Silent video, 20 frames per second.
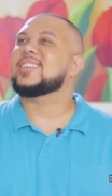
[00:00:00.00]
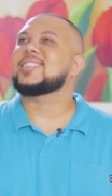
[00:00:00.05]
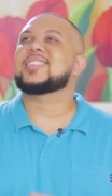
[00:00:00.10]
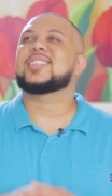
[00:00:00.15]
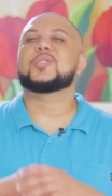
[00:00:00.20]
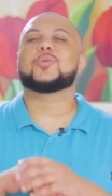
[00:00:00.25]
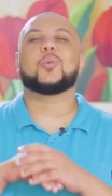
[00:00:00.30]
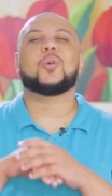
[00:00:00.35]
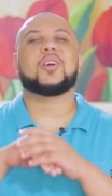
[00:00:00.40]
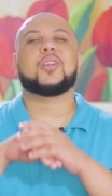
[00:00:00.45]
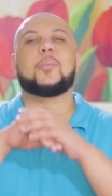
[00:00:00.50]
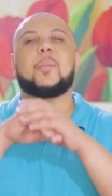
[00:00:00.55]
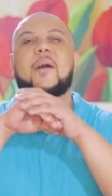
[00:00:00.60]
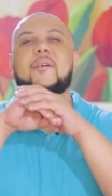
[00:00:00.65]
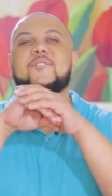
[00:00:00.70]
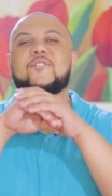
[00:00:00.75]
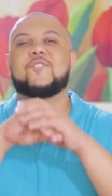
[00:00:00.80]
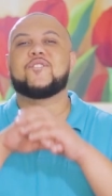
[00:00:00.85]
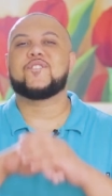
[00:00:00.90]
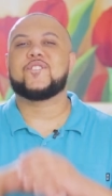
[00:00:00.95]
This is one of
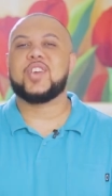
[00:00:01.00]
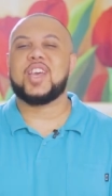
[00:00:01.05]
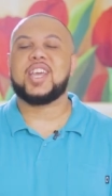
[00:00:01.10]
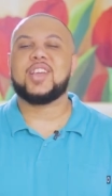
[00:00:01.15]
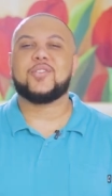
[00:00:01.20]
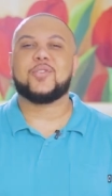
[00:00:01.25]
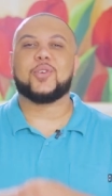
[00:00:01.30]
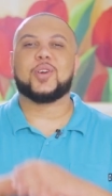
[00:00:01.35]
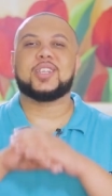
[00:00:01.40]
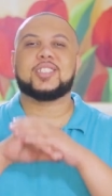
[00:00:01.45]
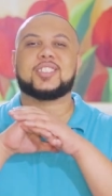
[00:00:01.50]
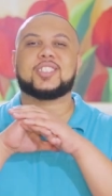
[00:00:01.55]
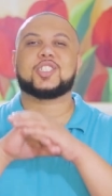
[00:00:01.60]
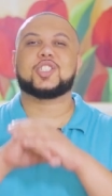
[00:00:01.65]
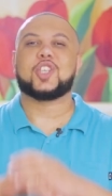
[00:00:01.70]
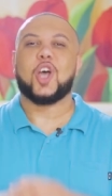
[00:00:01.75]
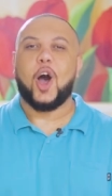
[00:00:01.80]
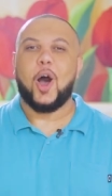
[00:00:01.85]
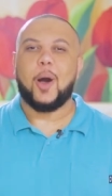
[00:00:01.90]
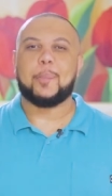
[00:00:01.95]
my favorite
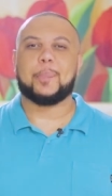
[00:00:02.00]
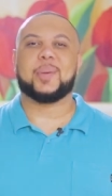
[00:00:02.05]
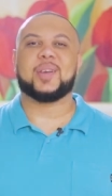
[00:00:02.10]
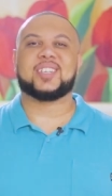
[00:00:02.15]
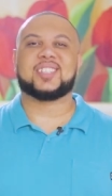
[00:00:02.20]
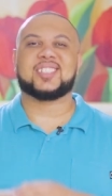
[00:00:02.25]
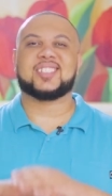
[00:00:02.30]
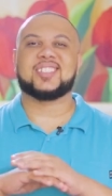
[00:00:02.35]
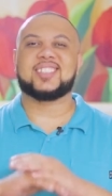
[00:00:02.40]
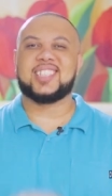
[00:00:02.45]
topics,